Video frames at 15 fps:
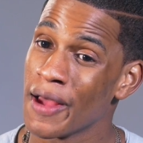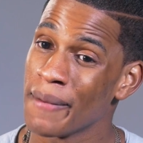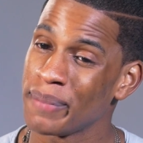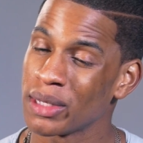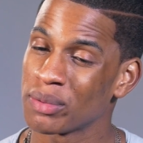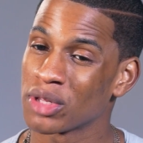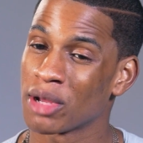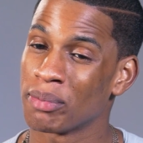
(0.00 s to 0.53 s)

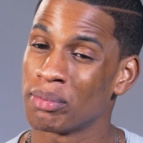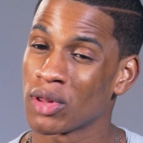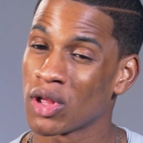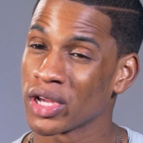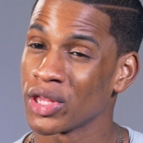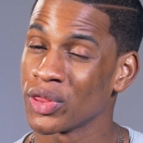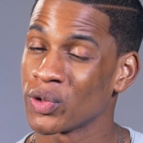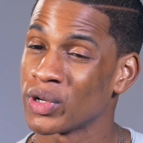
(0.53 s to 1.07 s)
People are
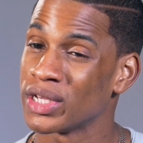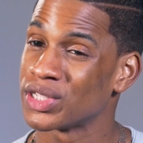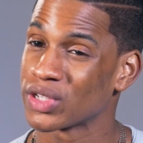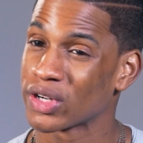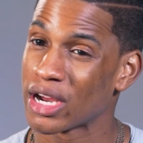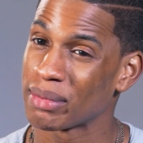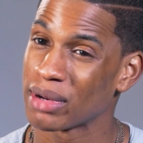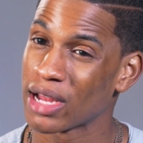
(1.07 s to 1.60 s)
blogging through
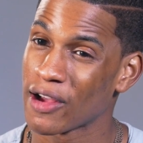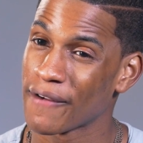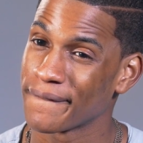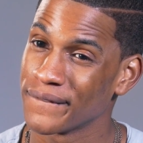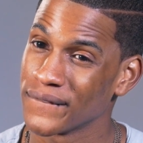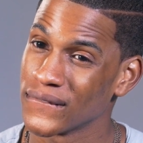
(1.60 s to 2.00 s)
Instagram now